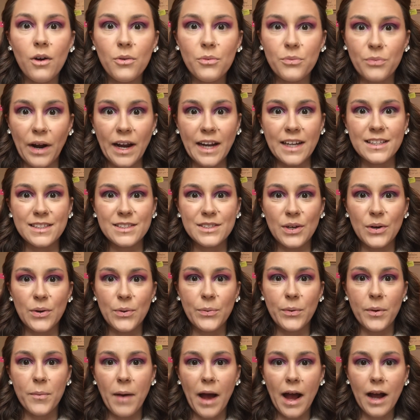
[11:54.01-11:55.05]
Alright, so
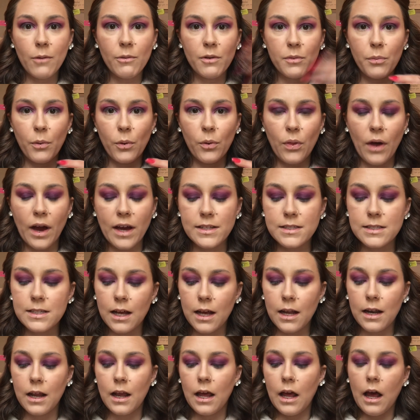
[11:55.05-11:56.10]
we're back with both eyes
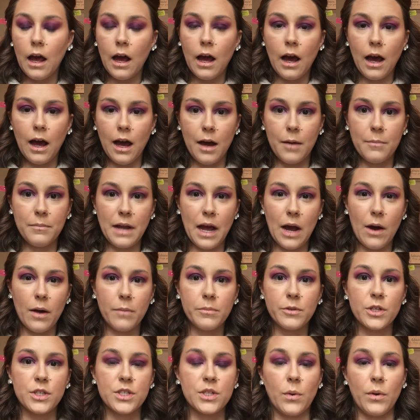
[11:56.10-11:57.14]
done. Now I'm
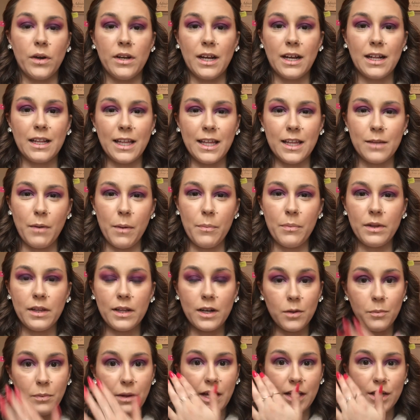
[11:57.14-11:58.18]
just going to clean them up a
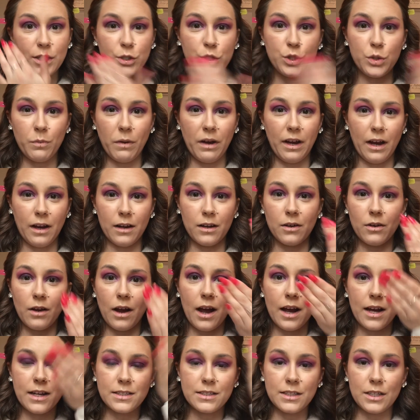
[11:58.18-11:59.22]
little bit, do my under
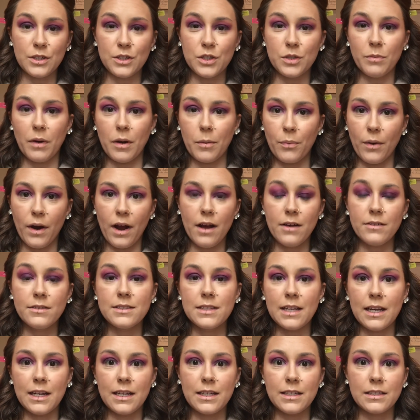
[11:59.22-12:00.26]
eyes and do my brows,
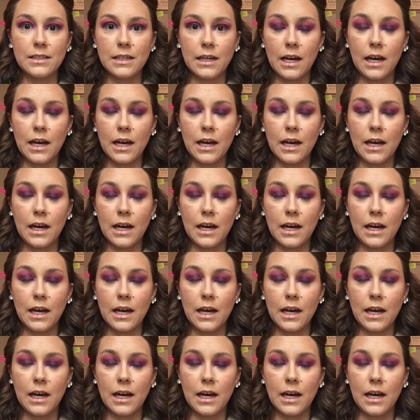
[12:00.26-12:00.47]
and